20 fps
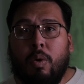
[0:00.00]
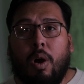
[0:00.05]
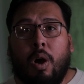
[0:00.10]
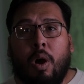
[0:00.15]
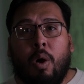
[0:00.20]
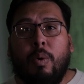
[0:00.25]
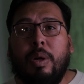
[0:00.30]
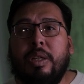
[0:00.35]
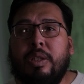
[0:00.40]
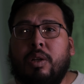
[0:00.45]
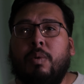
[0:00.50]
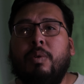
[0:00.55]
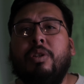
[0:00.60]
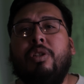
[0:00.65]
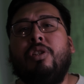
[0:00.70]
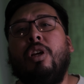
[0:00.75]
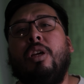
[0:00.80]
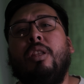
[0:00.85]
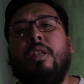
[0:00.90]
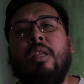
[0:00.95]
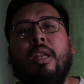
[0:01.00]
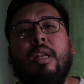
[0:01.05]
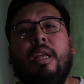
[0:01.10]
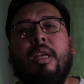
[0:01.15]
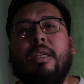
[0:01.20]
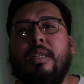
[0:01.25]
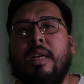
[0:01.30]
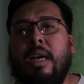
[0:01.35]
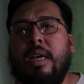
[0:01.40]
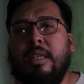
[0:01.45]
Always check the
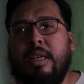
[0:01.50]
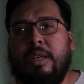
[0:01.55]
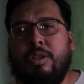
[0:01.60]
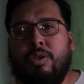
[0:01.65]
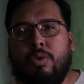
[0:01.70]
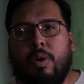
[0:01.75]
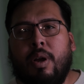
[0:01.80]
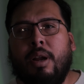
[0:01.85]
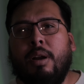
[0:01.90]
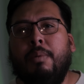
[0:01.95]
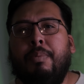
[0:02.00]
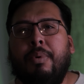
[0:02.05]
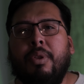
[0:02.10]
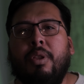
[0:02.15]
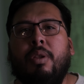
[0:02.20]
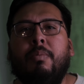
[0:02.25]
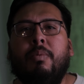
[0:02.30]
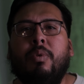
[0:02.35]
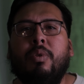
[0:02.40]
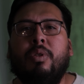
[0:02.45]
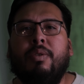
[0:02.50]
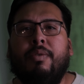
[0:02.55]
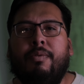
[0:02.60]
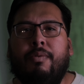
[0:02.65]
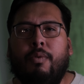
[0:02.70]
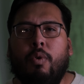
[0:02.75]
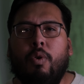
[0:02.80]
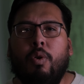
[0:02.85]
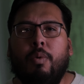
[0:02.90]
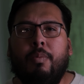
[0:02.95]
links, guys. I try to put the most
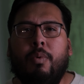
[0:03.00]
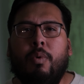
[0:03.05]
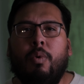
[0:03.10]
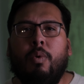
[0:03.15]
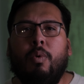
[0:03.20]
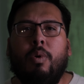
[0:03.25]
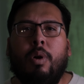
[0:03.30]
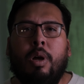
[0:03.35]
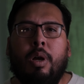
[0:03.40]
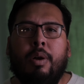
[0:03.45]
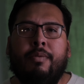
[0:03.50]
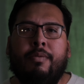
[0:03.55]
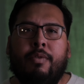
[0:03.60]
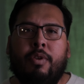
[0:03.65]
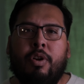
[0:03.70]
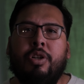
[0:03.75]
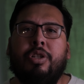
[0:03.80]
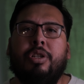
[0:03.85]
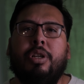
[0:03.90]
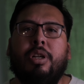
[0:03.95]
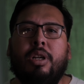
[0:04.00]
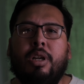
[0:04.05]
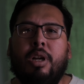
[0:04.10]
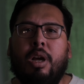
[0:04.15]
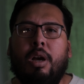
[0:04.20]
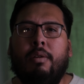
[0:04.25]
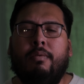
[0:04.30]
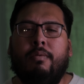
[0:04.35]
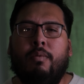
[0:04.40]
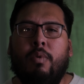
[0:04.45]
affordable version
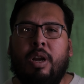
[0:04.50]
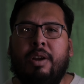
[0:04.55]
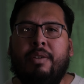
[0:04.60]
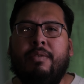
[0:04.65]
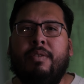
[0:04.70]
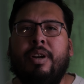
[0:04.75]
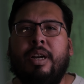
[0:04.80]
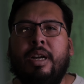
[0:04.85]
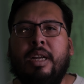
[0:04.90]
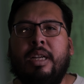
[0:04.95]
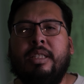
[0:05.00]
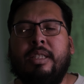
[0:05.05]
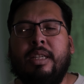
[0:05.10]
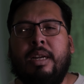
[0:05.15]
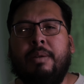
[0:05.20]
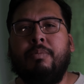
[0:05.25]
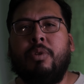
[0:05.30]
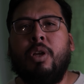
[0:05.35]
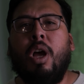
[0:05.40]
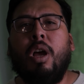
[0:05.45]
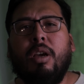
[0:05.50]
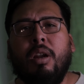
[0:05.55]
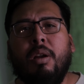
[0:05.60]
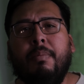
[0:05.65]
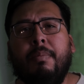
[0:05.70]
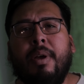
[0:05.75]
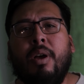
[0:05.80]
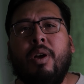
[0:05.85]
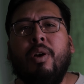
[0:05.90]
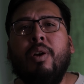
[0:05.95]
of whatever it is that I'm talking
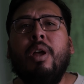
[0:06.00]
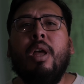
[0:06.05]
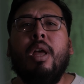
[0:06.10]
about,